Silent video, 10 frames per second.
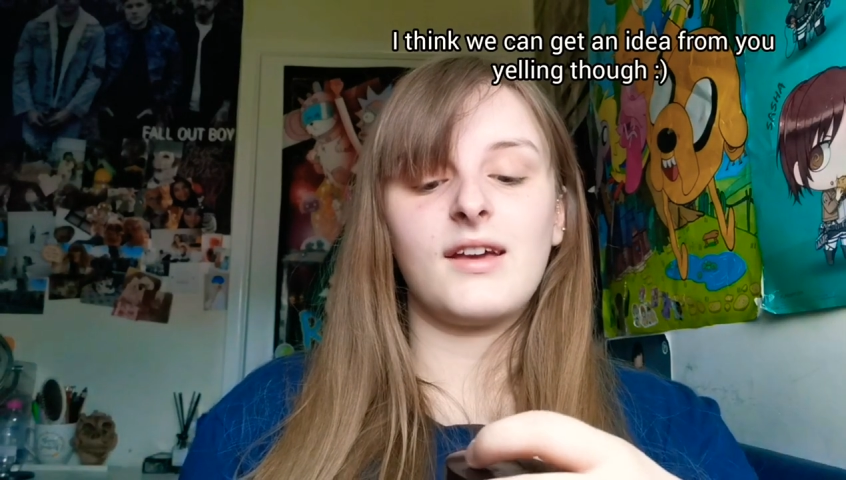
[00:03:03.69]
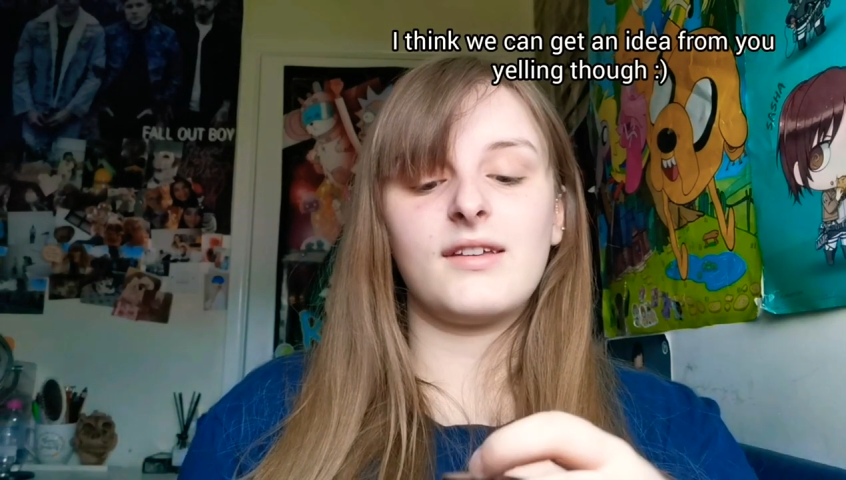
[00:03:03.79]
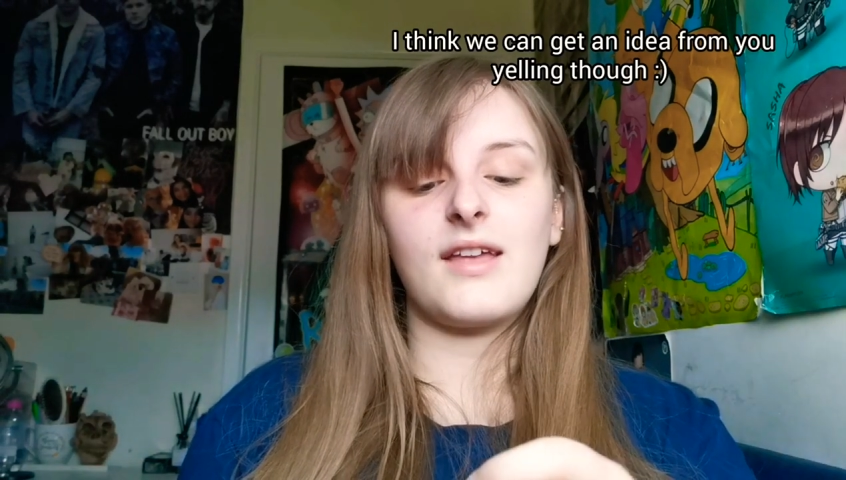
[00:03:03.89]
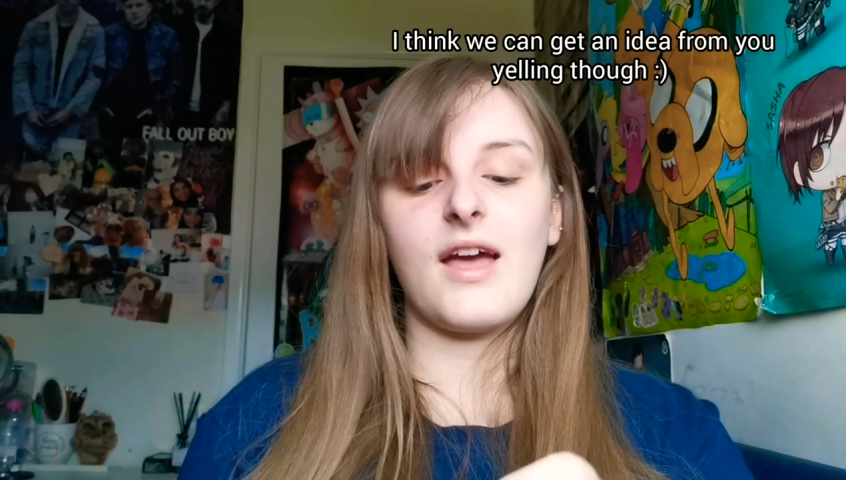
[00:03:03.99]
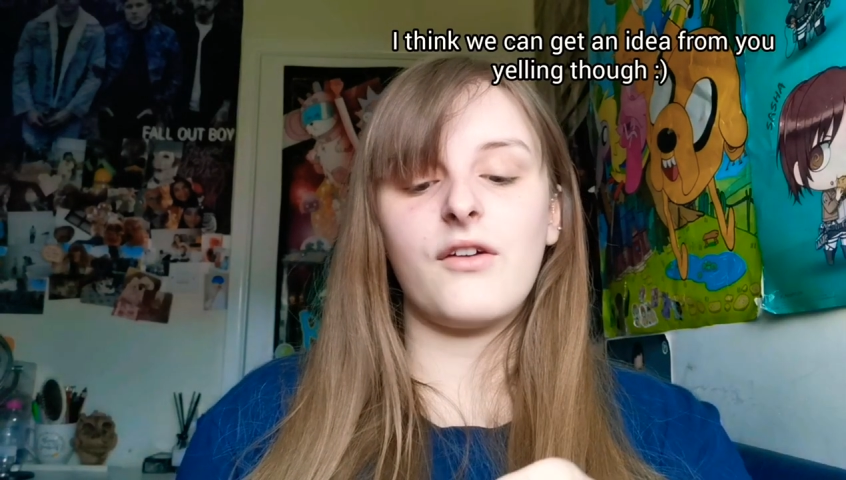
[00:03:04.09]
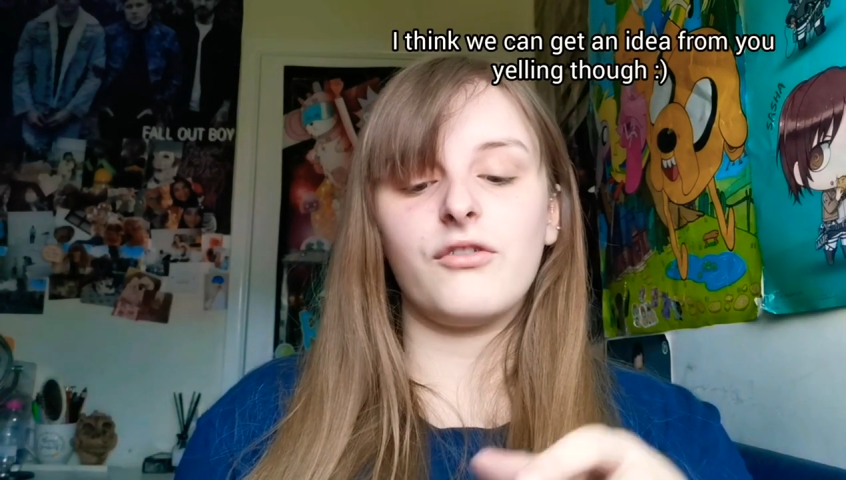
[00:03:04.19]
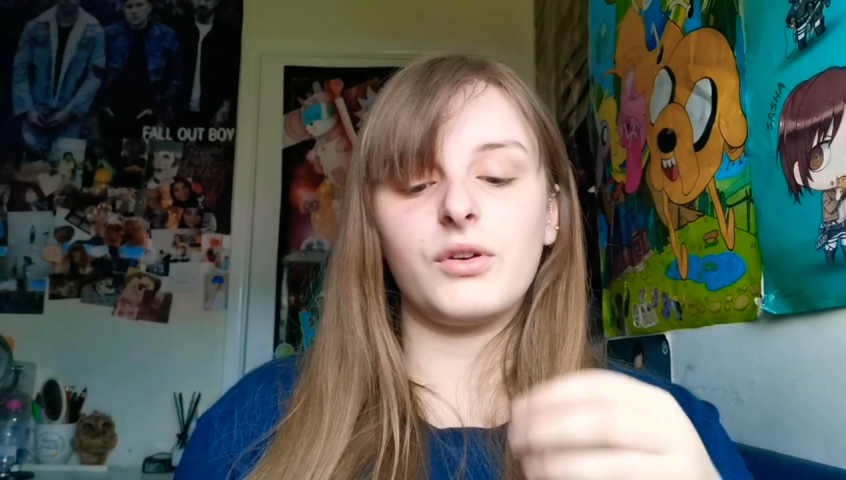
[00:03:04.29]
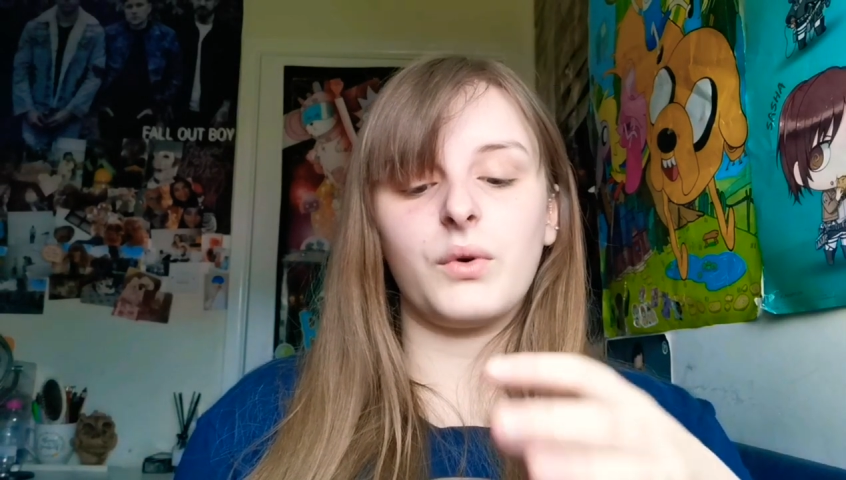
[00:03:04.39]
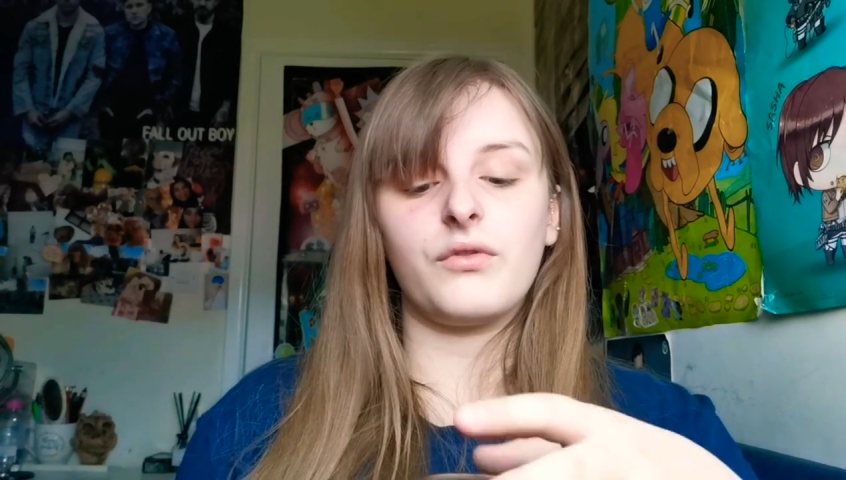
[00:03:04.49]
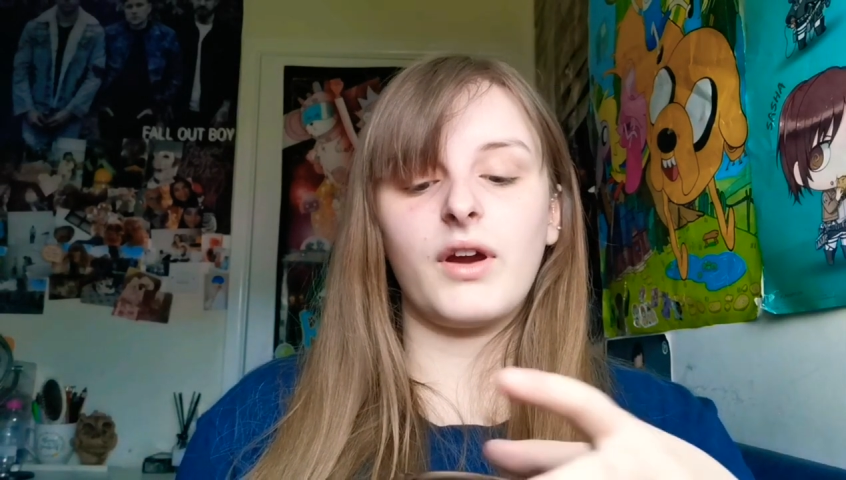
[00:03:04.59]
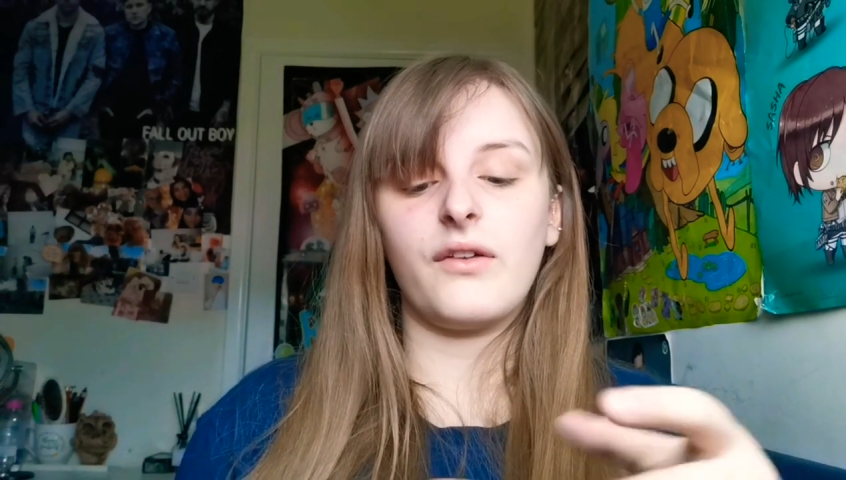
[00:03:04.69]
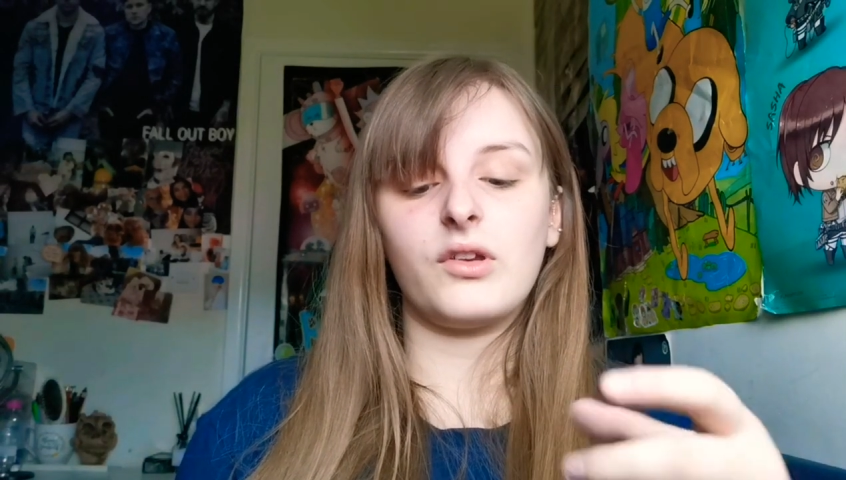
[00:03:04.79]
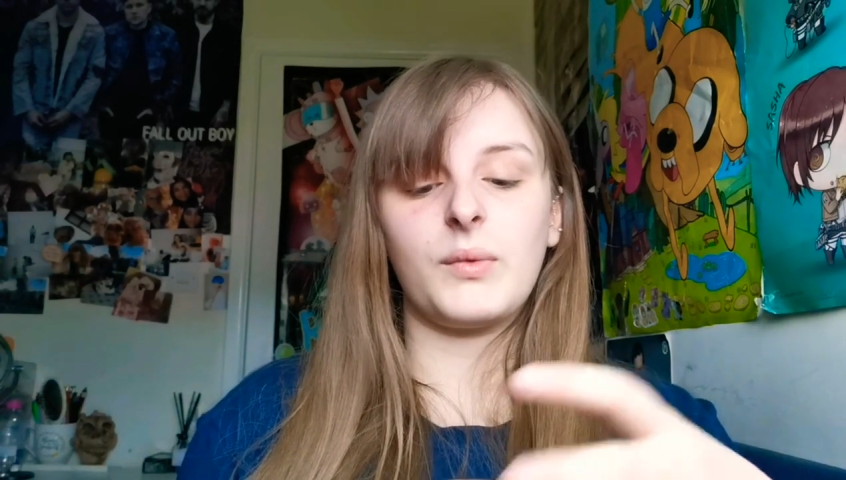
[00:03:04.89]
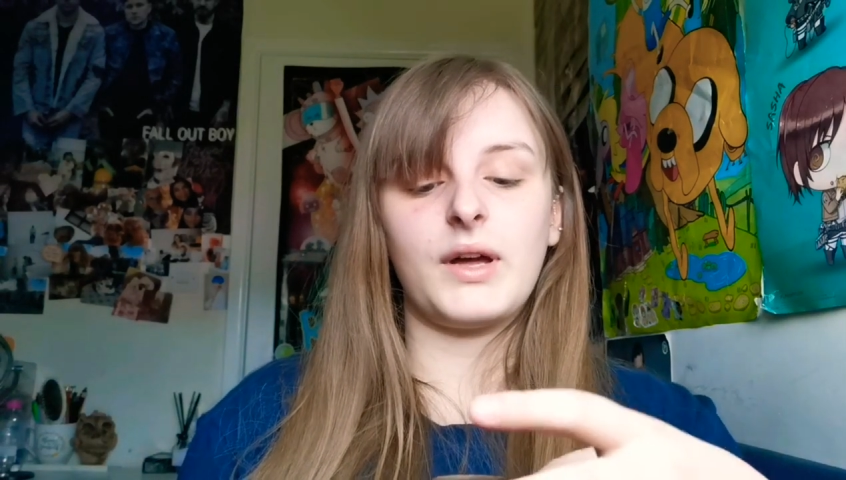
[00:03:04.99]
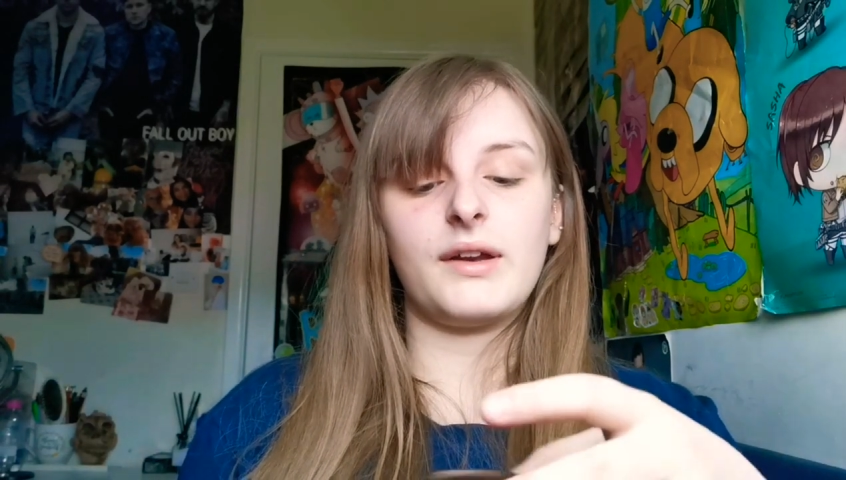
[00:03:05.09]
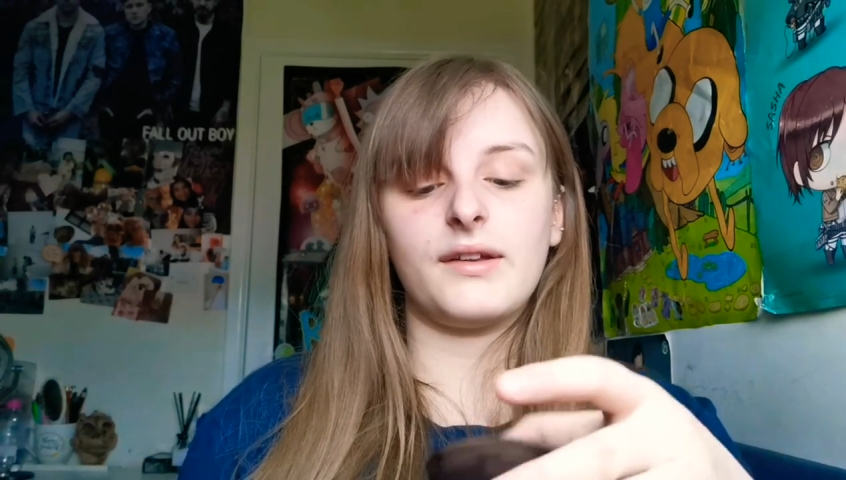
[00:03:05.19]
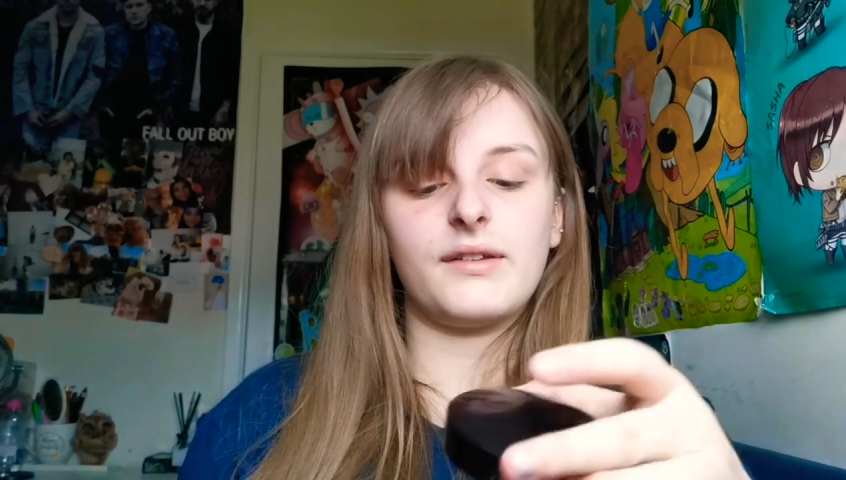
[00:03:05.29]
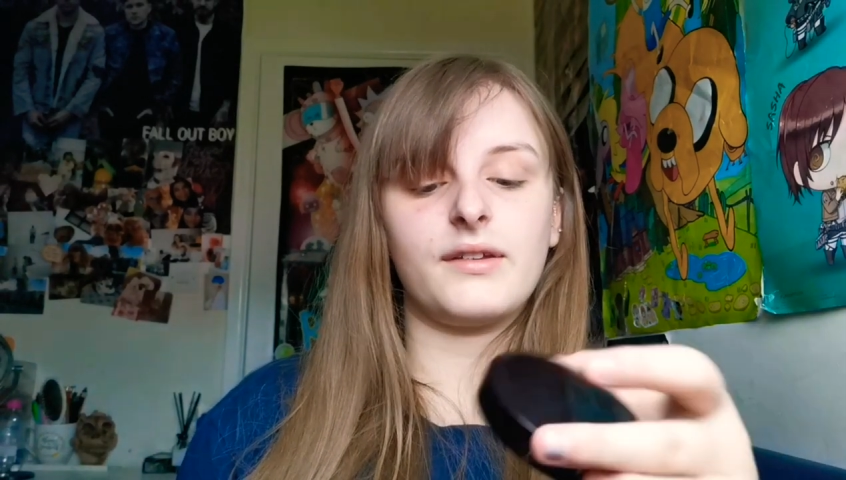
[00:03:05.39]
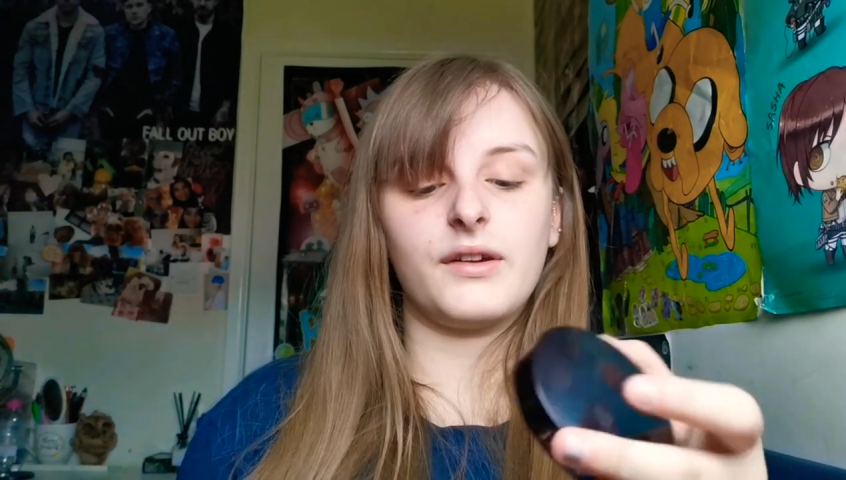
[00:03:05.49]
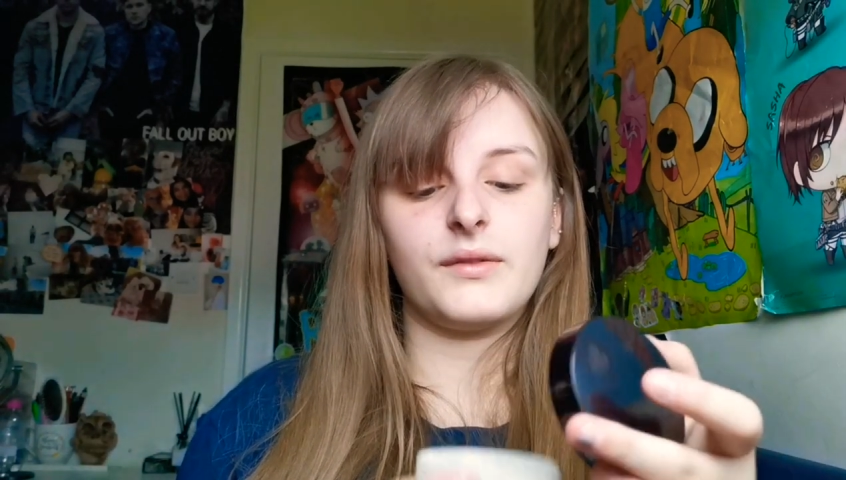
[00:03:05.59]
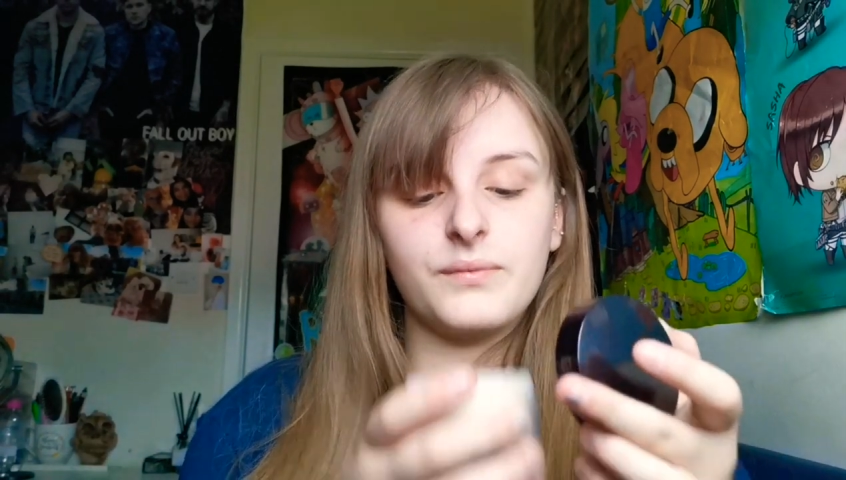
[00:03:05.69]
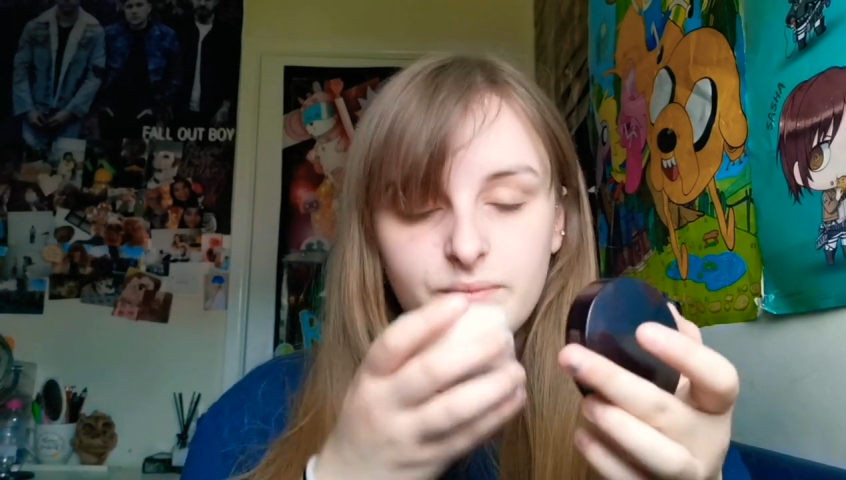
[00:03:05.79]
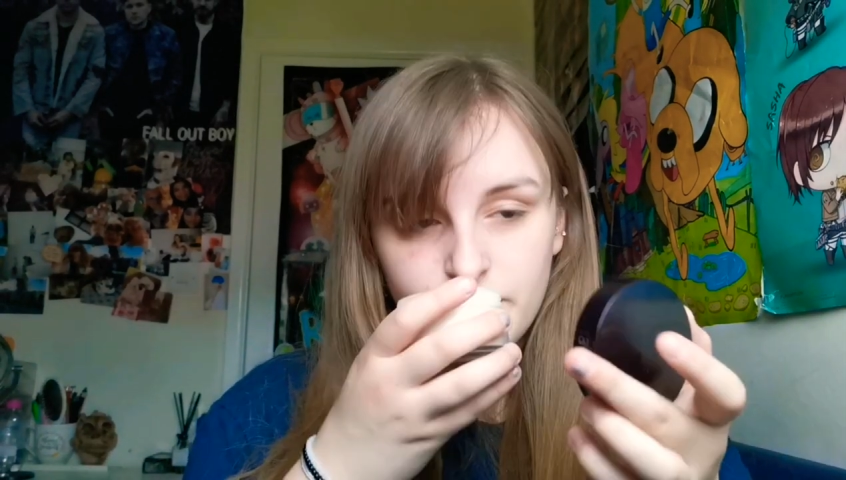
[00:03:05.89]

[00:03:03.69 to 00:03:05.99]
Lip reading: because everyone raves about it, so.